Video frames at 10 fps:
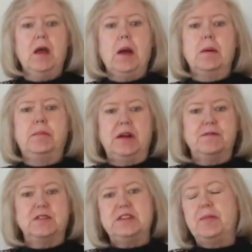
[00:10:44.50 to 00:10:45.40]
But for
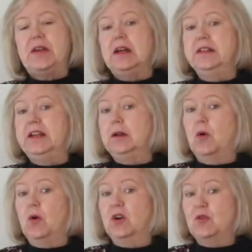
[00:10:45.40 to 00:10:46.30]
something a little
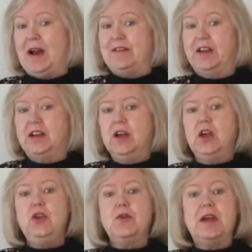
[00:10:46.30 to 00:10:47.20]
more graphic,
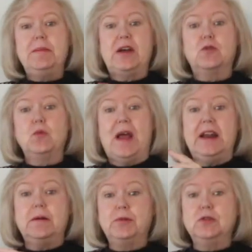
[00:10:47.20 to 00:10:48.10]
you can make red
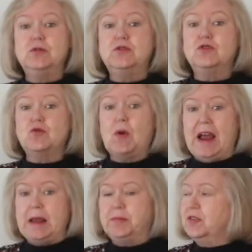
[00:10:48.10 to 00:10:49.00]
and blue
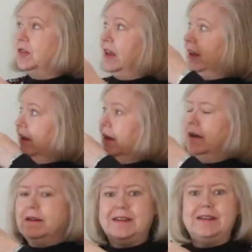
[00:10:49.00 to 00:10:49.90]
stripes,
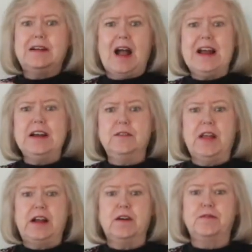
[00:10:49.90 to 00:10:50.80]
kind of
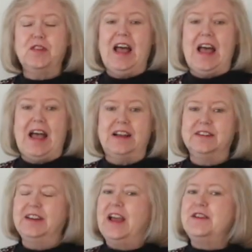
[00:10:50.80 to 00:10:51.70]
like a flag,
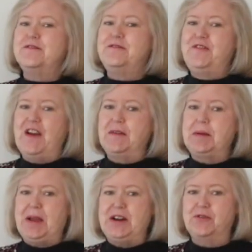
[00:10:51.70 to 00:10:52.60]
and very
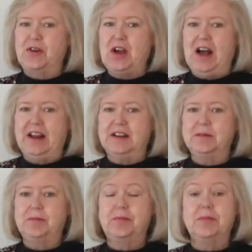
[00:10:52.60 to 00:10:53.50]
patriotic.
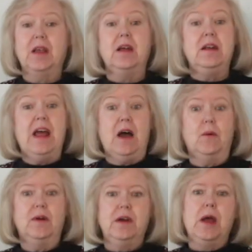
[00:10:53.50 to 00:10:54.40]
Now,
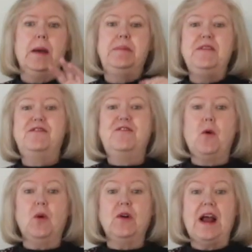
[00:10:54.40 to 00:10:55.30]

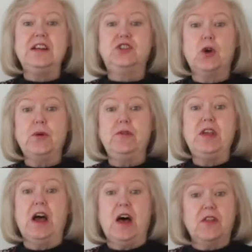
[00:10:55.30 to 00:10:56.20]
before I show you
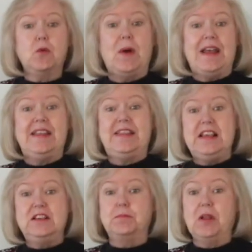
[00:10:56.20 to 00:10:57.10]
the other way that
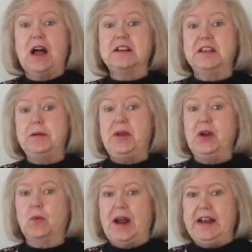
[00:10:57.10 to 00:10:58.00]
these blocks can be
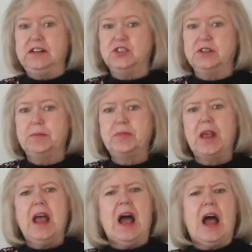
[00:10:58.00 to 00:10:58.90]
arranged,
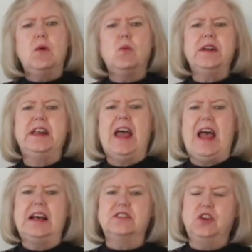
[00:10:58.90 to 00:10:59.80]
I want to ask you a